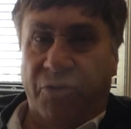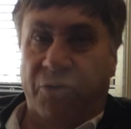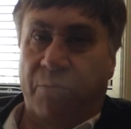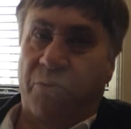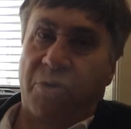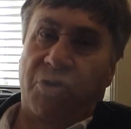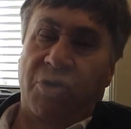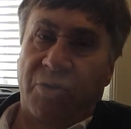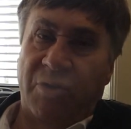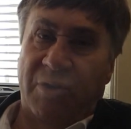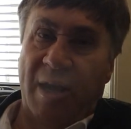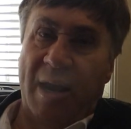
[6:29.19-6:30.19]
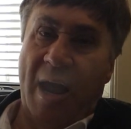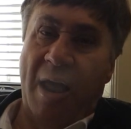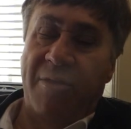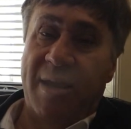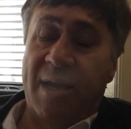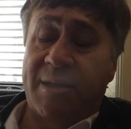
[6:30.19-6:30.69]
to produce that.
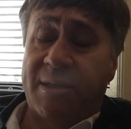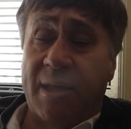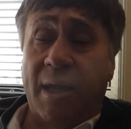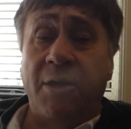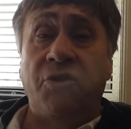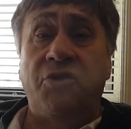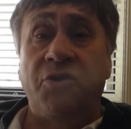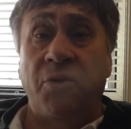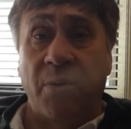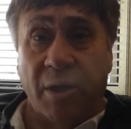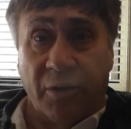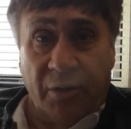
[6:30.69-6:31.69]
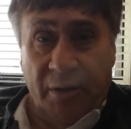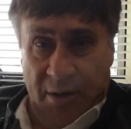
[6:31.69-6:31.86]
And yes, they do it.